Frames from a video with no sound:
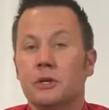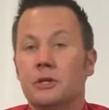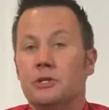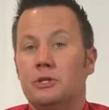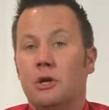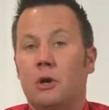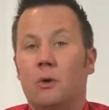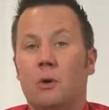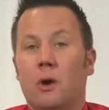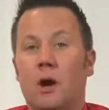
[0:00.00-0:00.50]

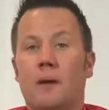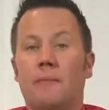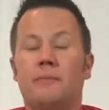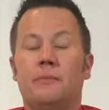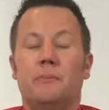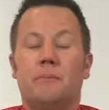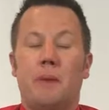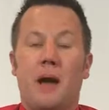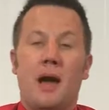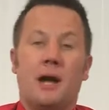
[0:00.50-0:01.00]

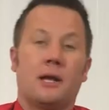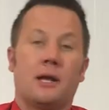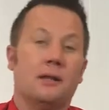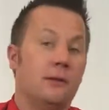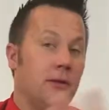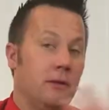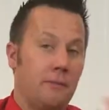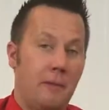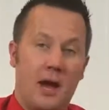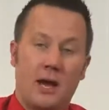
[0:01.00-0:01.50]
So back
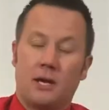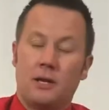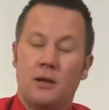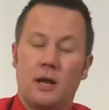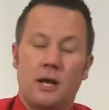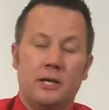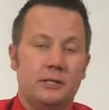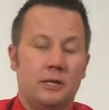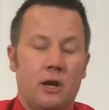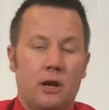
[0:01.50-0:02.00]
in
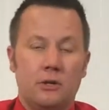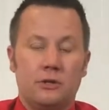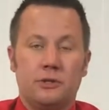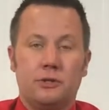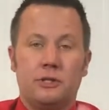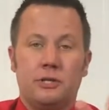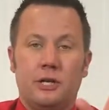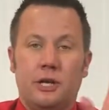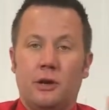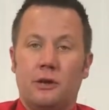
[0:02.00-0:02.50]
1900s,
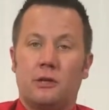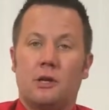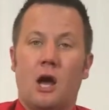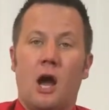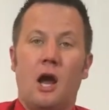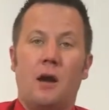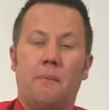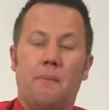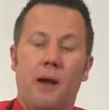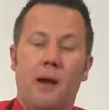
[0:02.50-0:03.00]
let's say you had
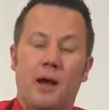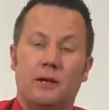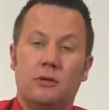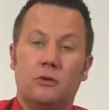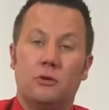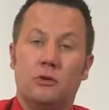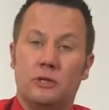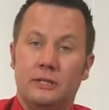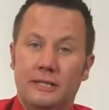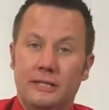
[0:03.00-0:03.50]
chiropractor
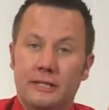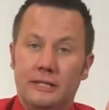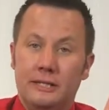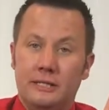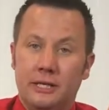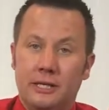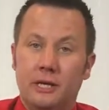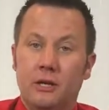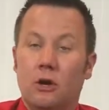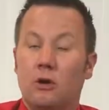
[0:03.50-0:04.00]
or
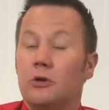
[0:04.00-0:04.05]
DC.